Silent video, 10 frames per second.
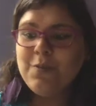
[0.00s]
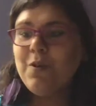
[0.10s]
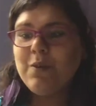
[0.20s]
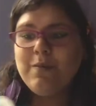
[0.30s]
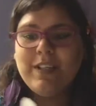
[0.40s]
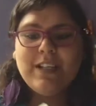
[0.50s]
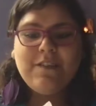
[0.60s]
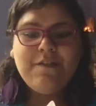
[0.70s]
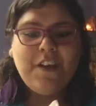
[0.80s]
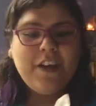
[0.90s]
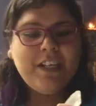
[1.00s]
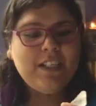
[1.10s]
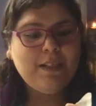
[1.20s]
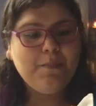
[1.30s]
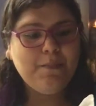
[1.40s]
work with a very
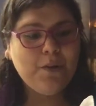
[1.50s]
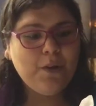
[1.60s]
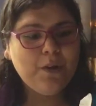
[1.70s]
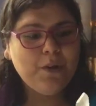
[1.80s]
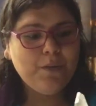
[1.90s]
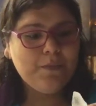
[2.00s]
simple